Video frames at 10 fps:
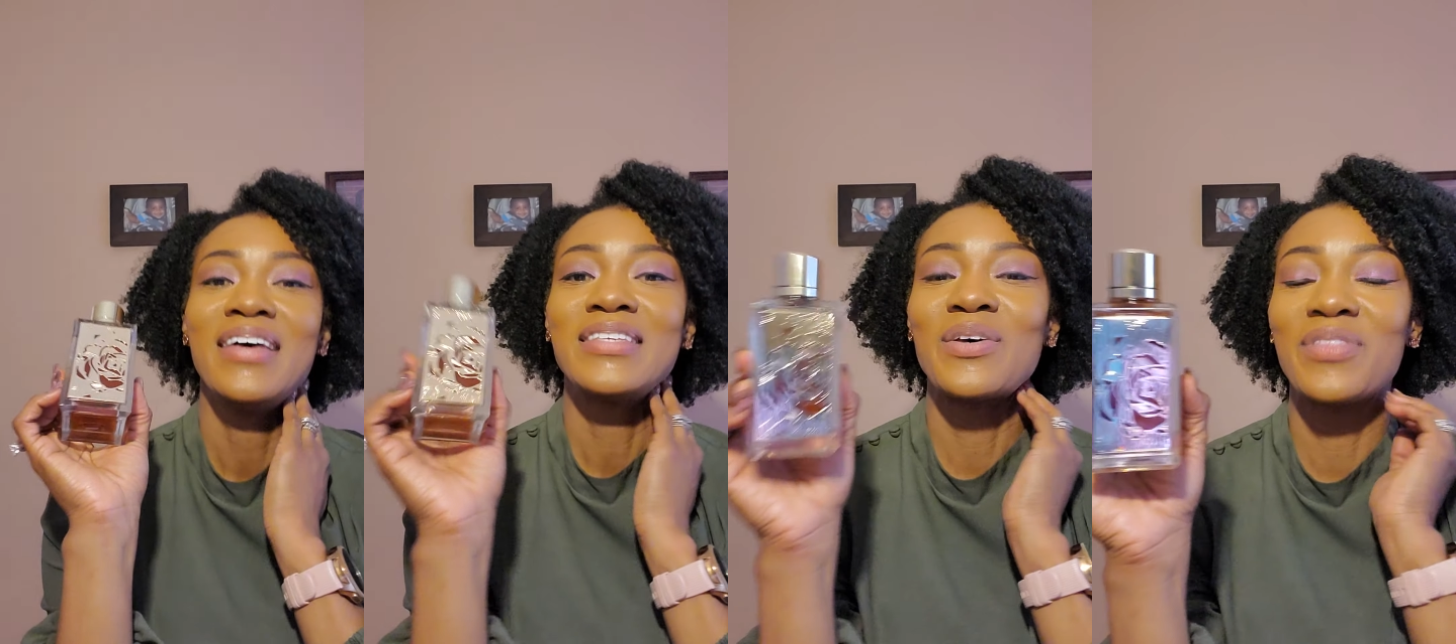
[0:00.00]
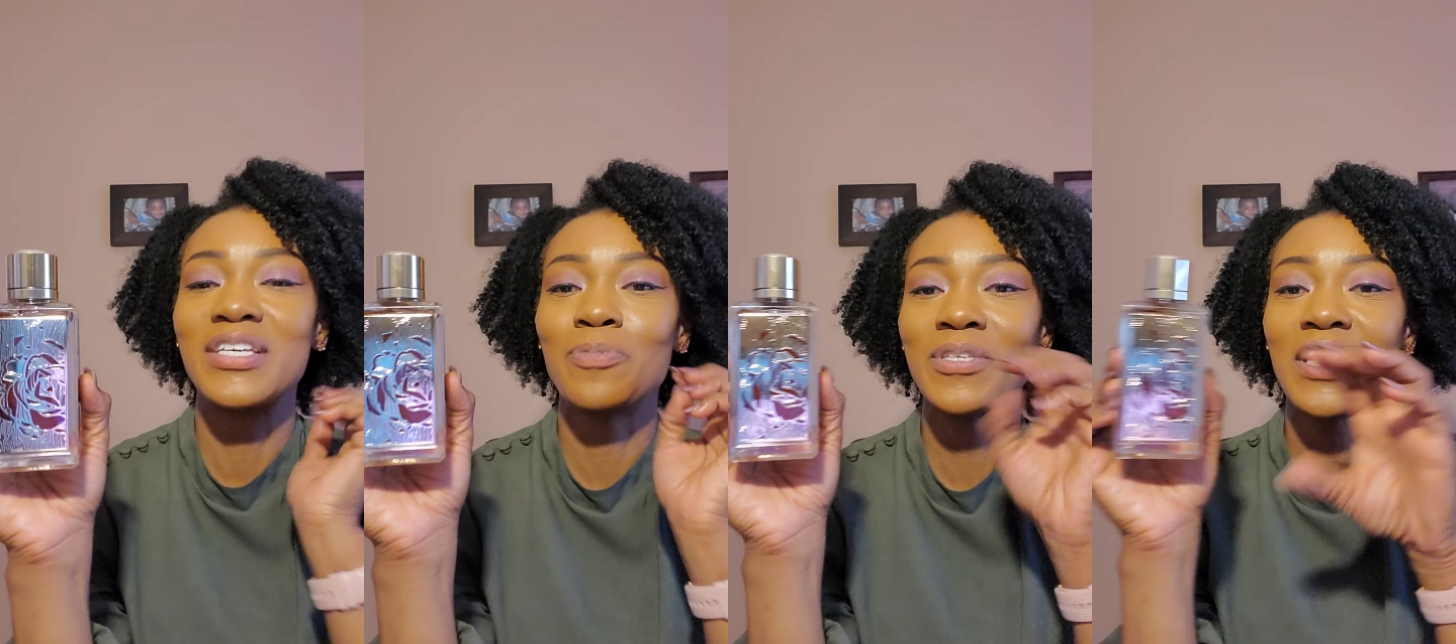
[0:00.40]
So
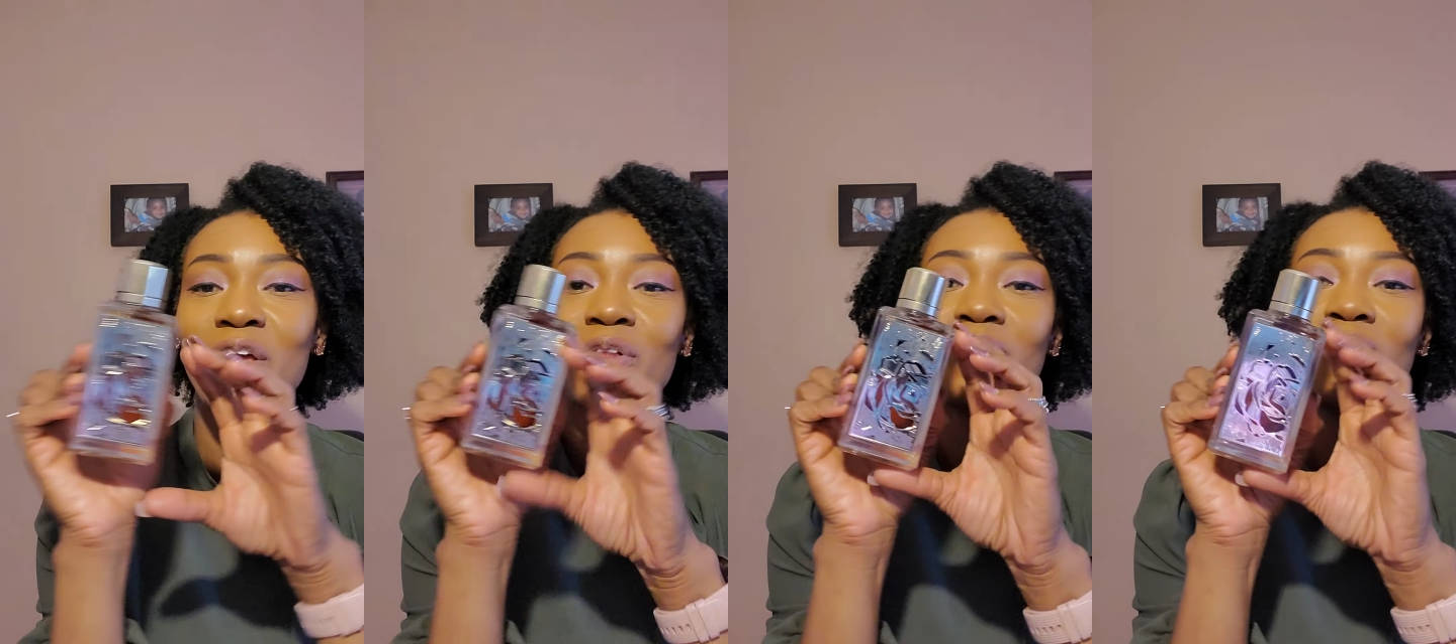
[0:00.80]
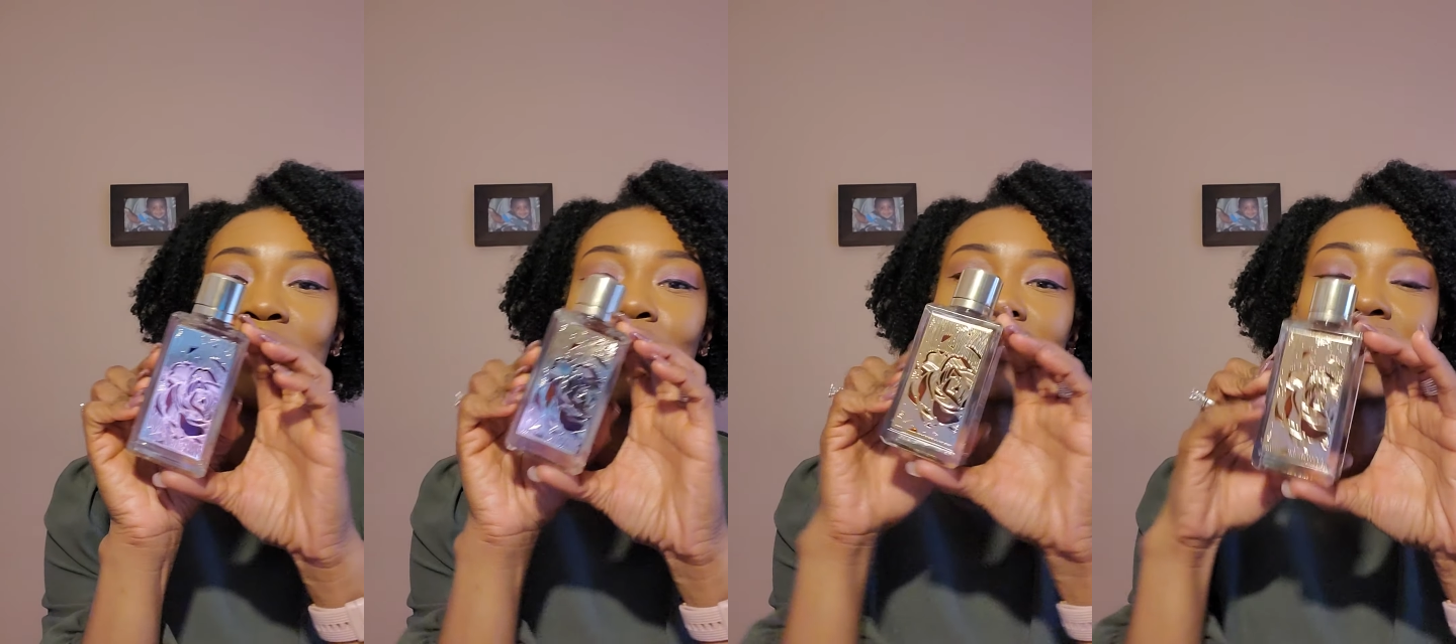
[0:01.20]
this particular
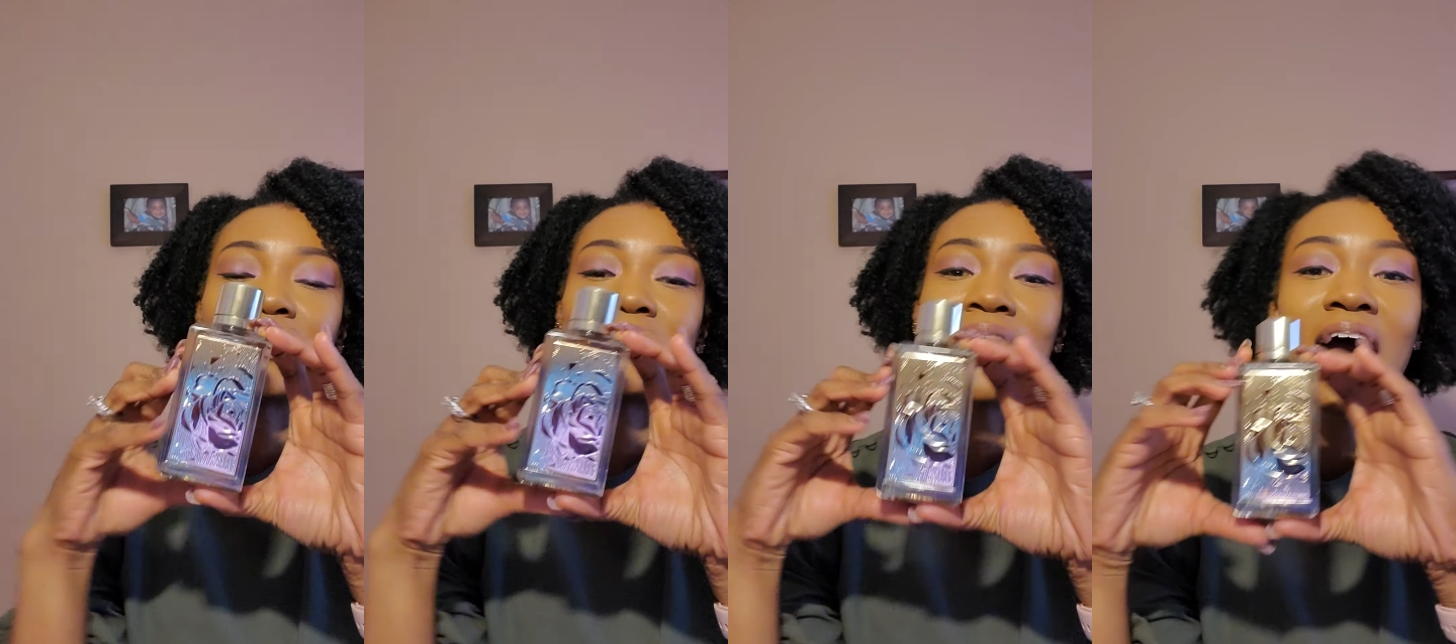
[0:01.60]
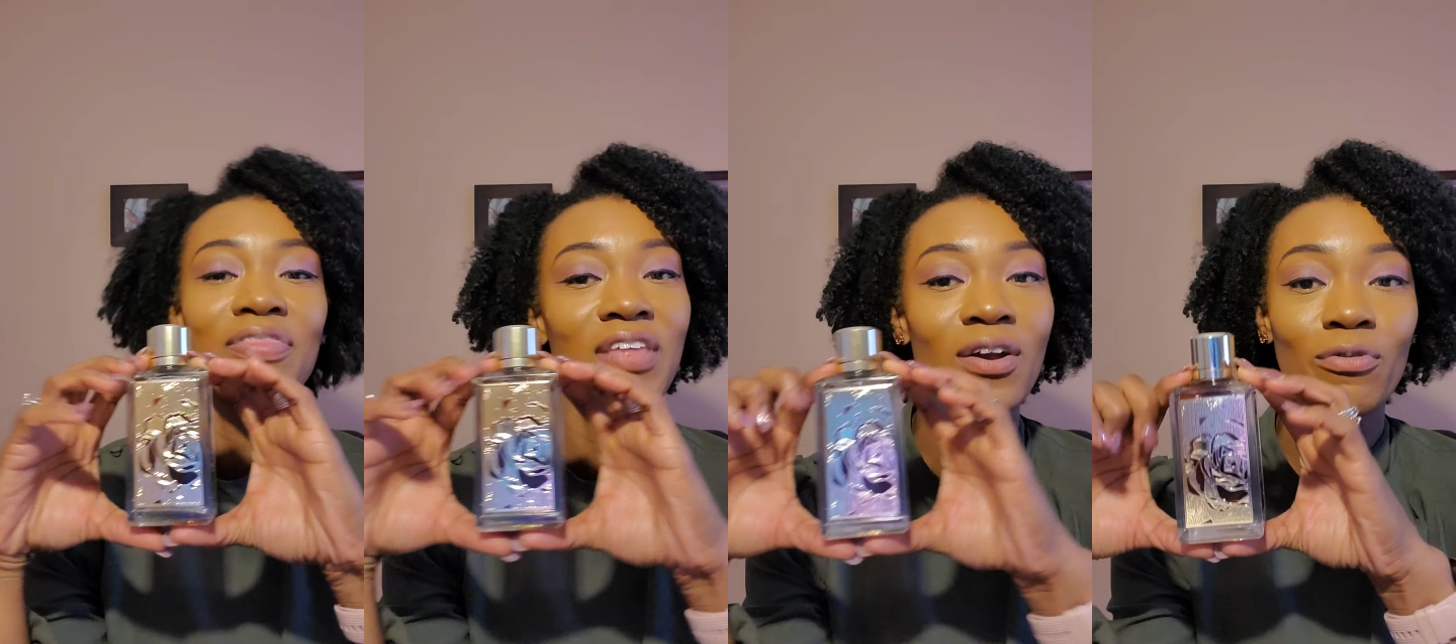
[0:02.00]
fragrance is
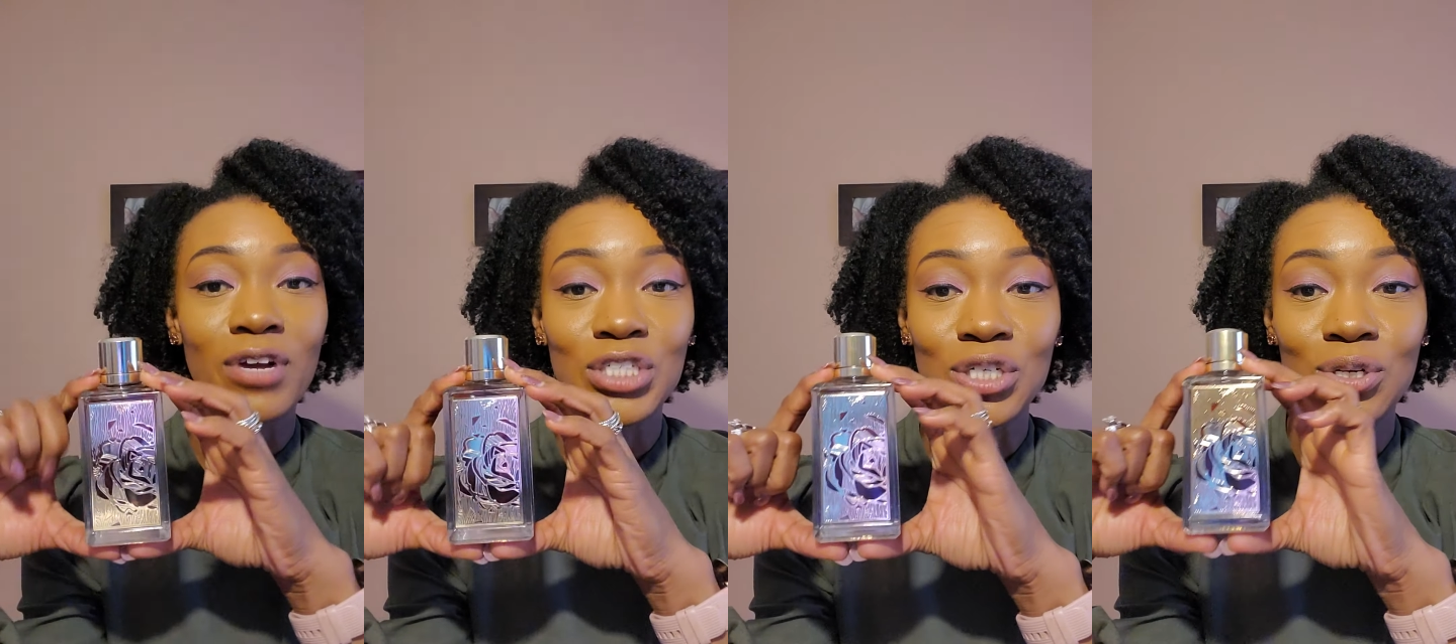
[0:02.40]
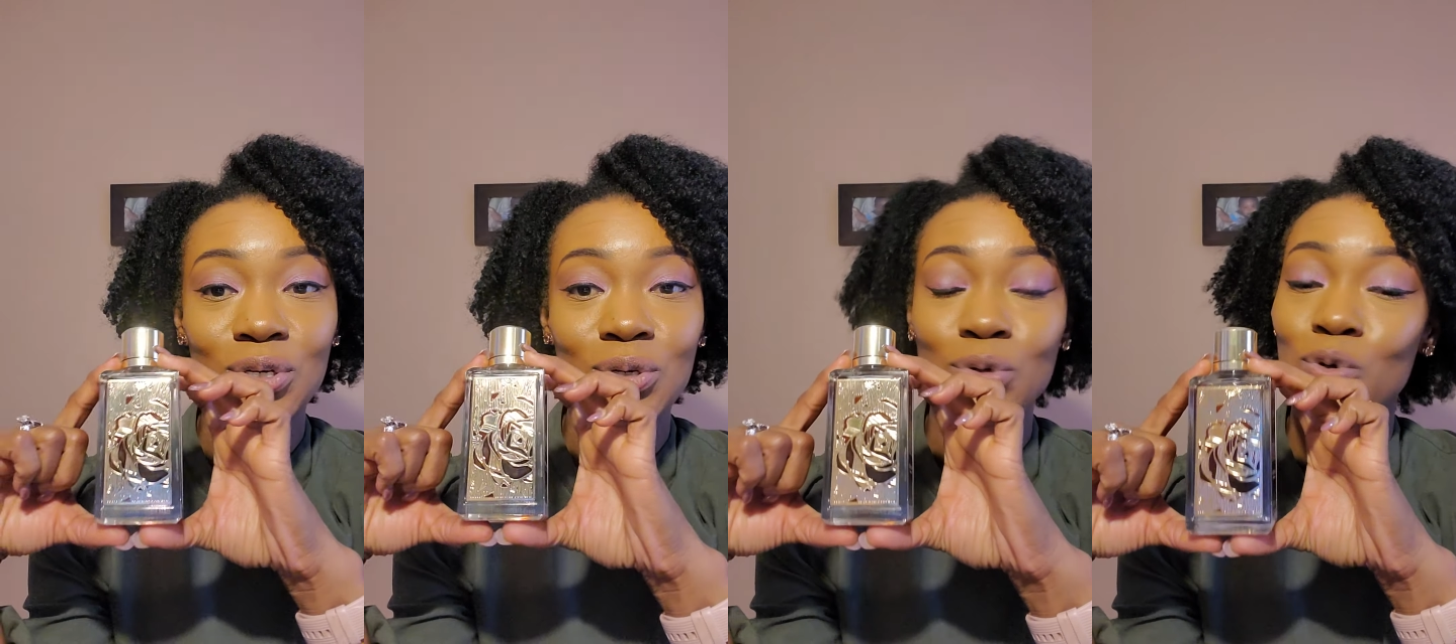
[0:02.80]
not the
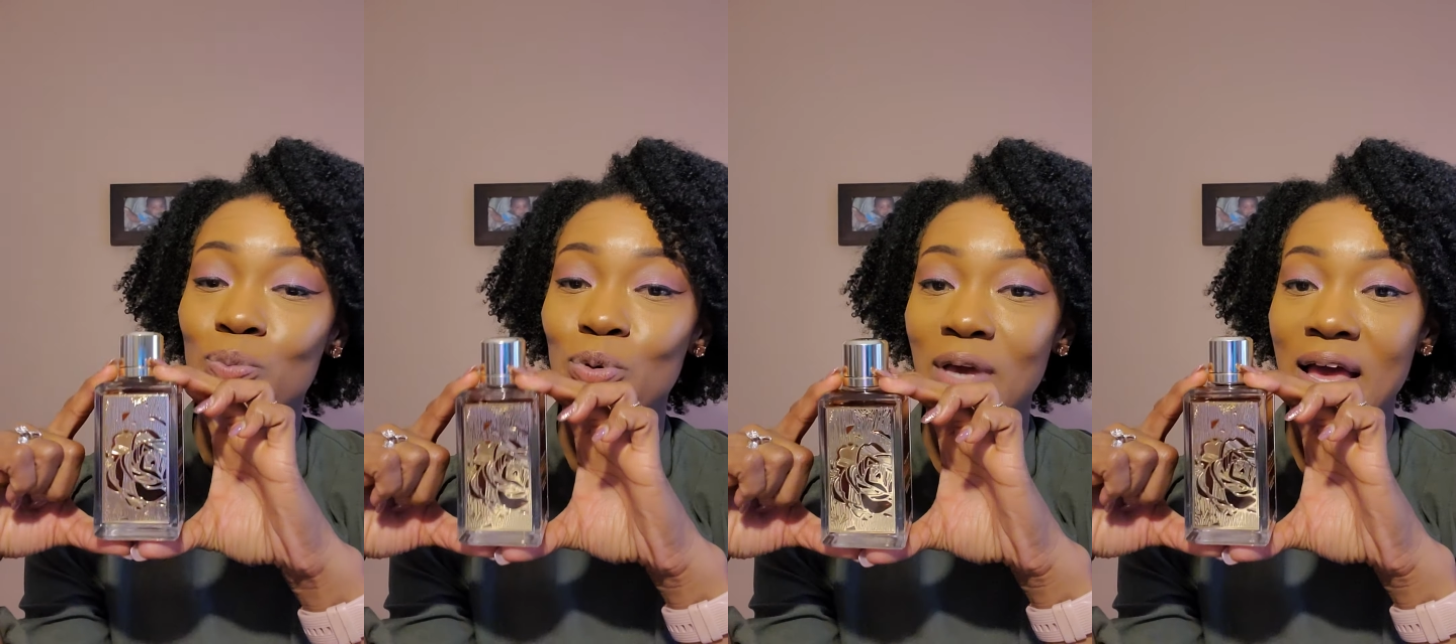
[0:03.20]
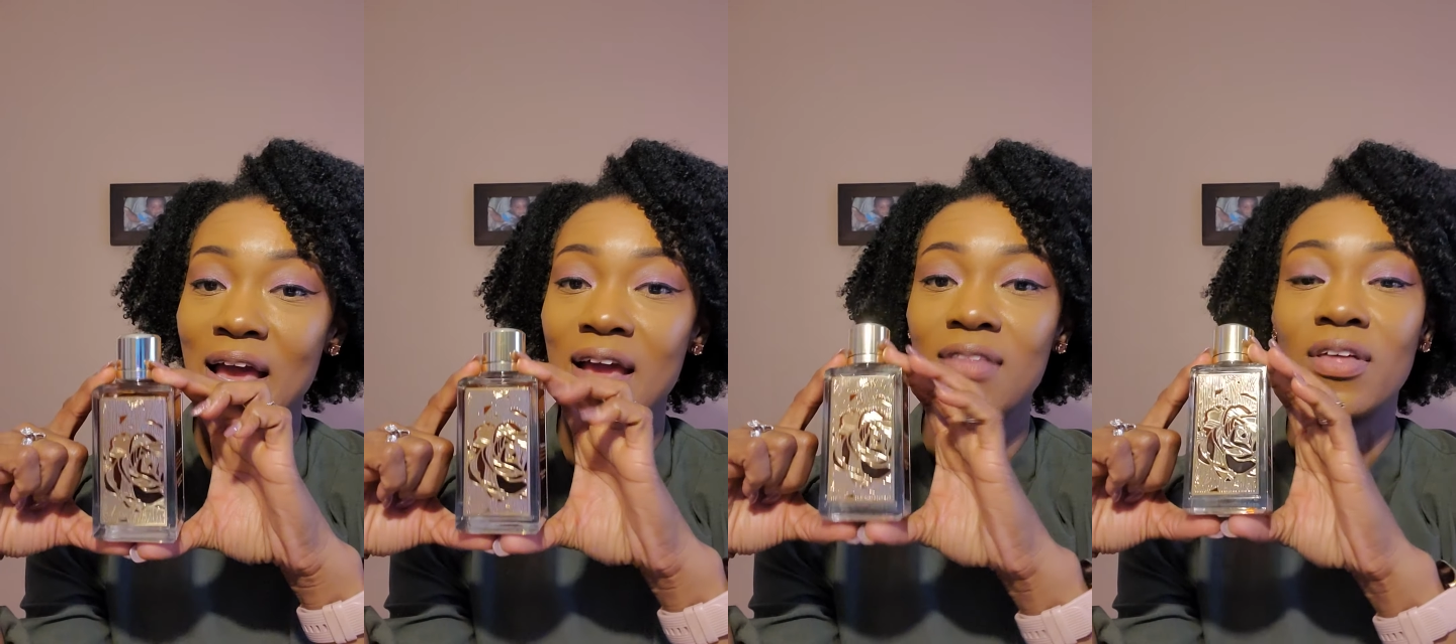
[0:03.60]
original Oud Bouquet.